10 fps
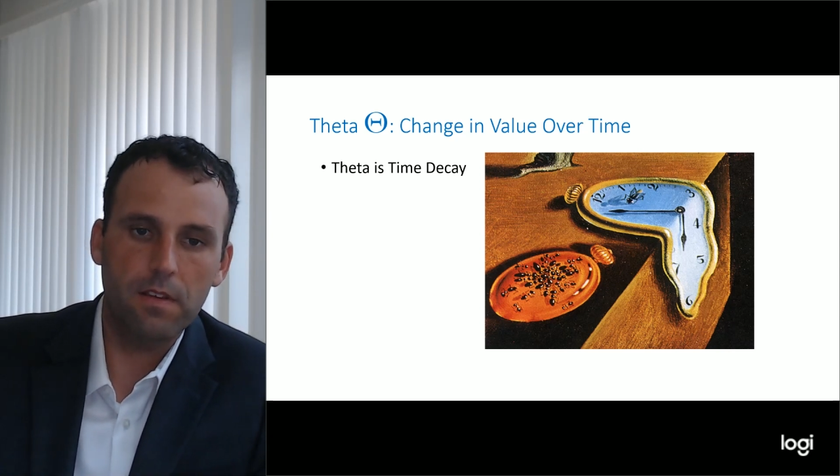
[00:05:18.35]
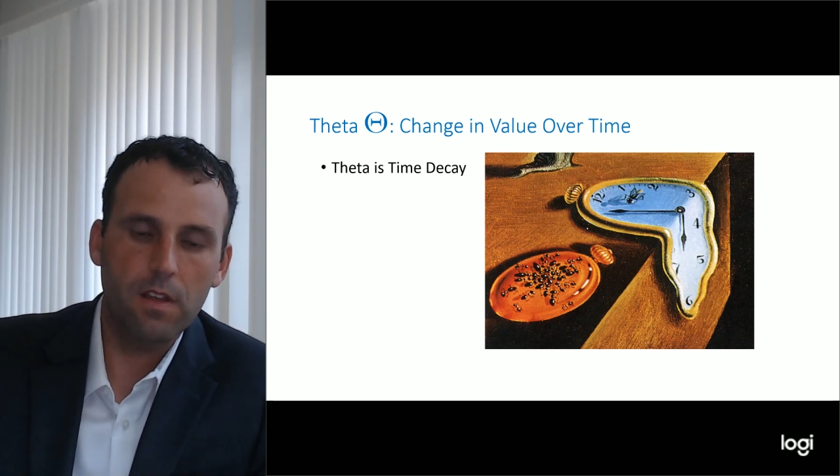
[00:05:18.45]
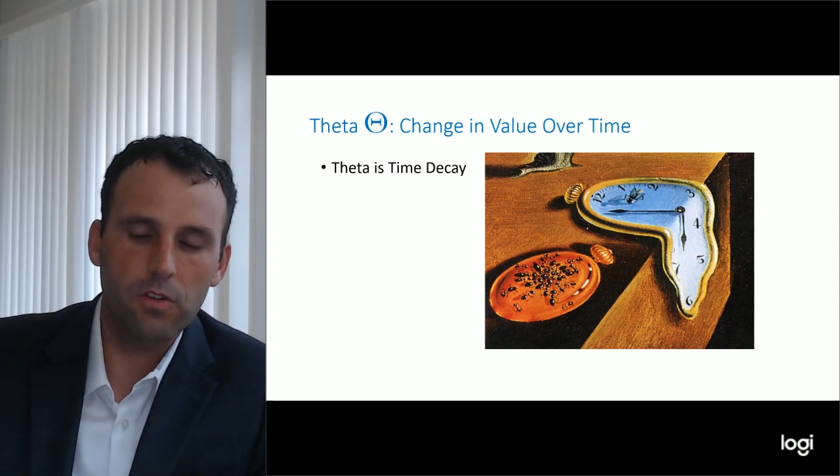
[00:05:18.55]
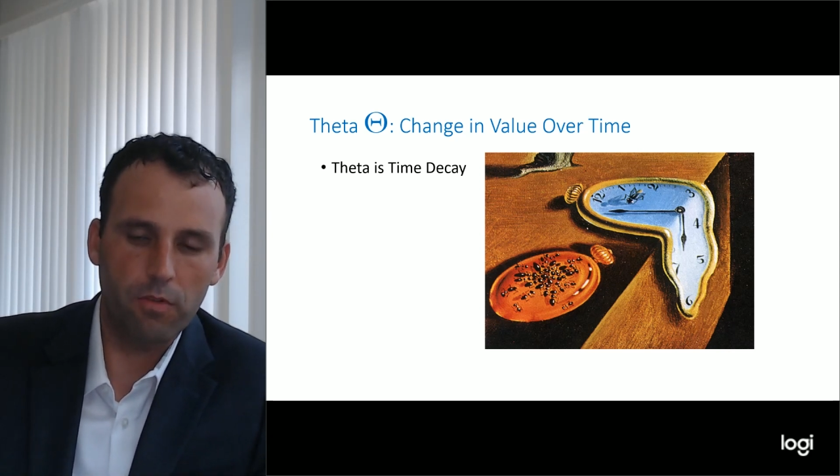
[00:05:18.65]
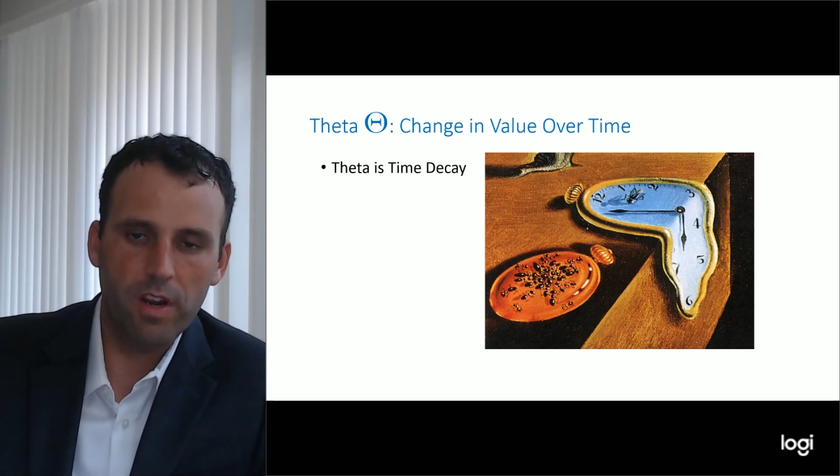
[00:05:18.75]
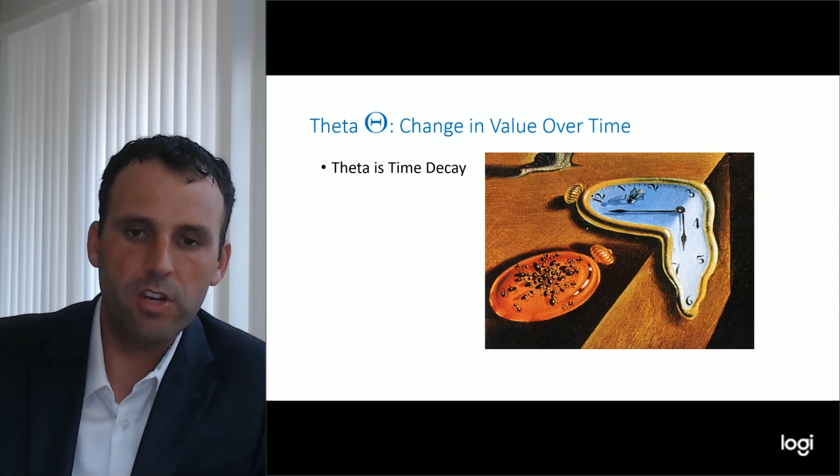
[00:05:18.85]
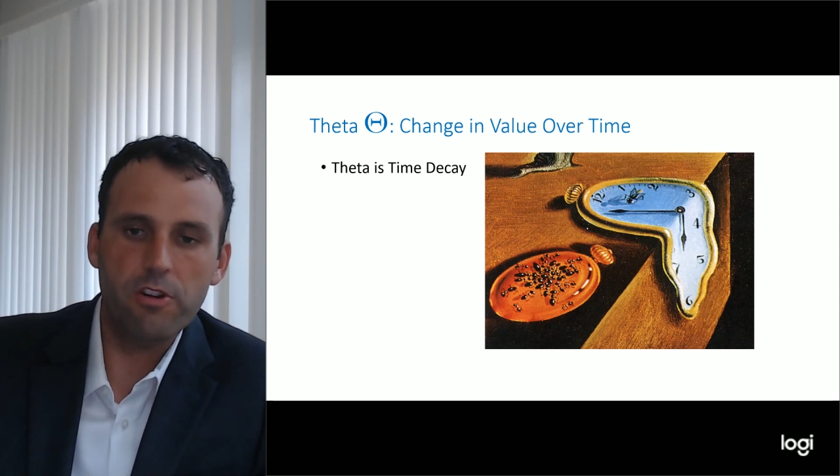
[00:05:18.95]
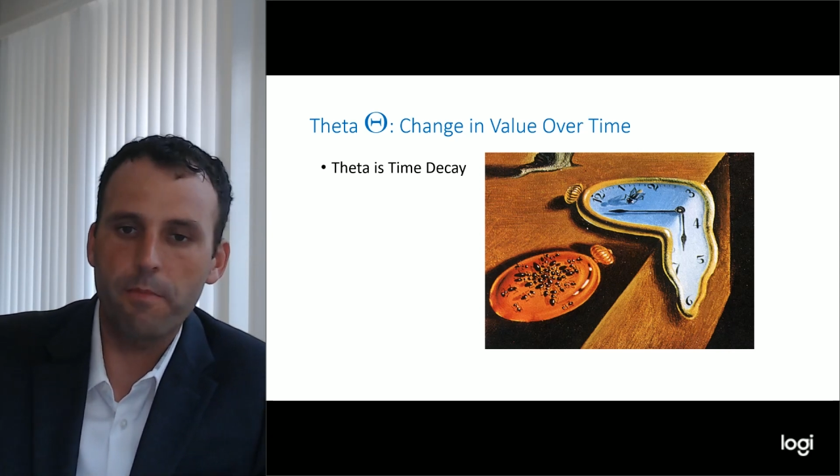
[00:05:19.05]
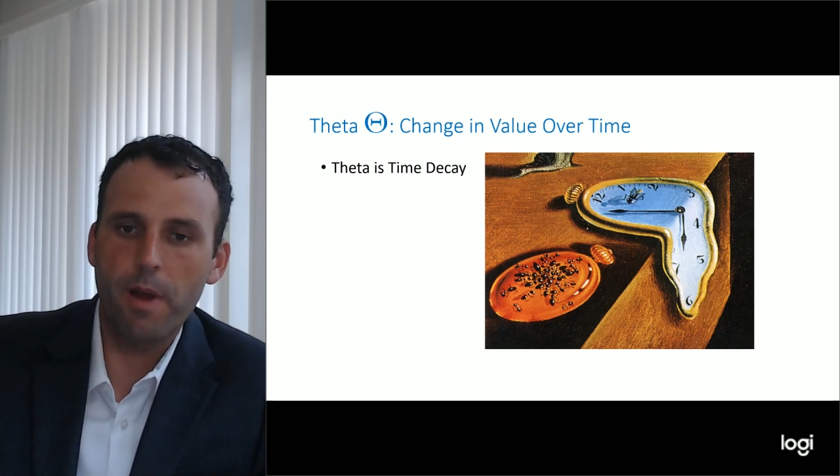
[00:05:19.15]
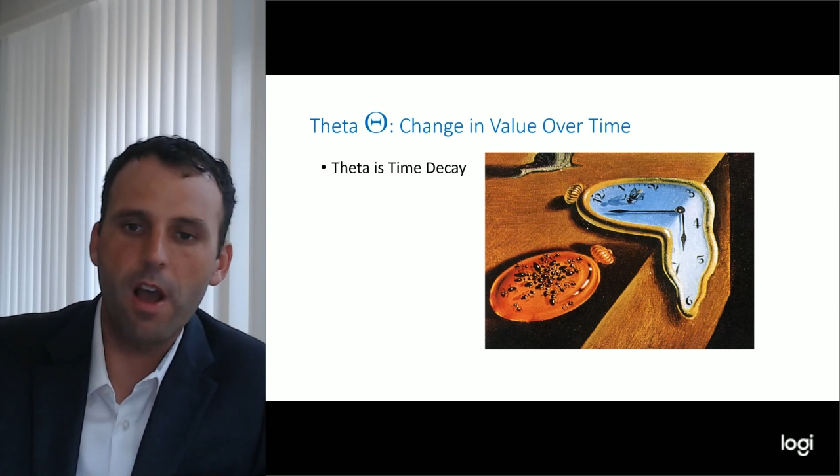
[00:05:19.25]
duration of
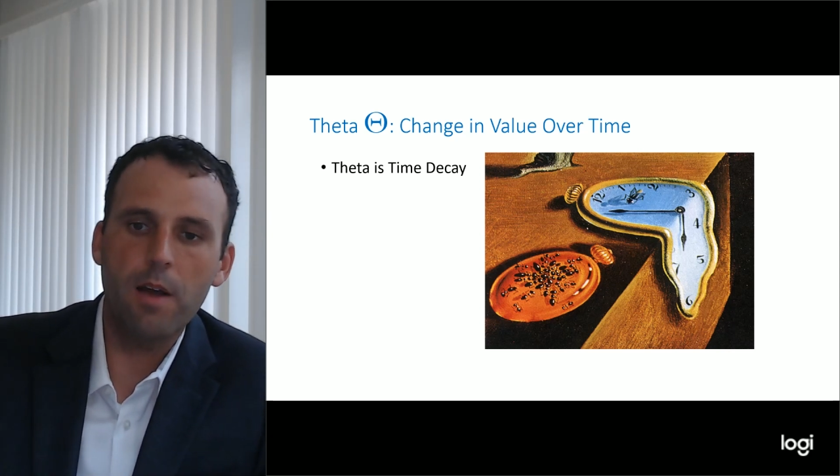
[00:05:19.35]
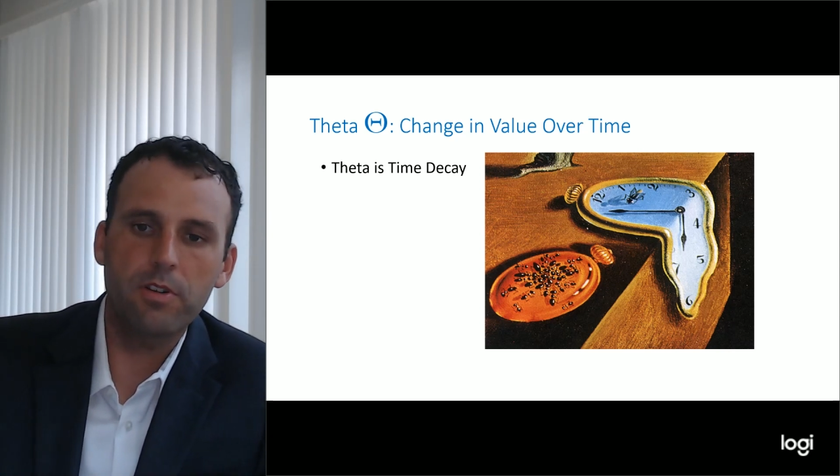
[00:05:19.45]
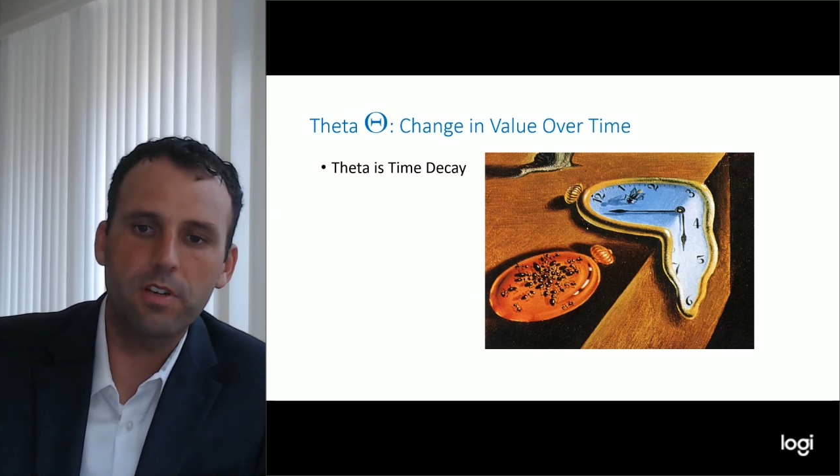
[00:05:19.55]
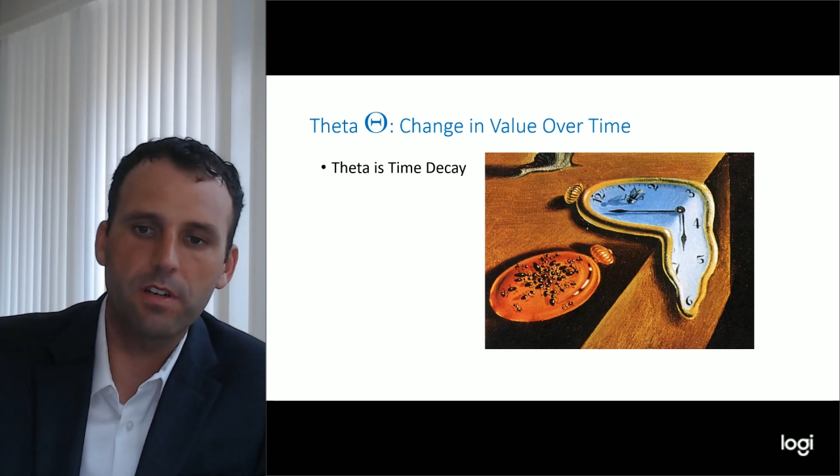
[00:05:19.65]
my option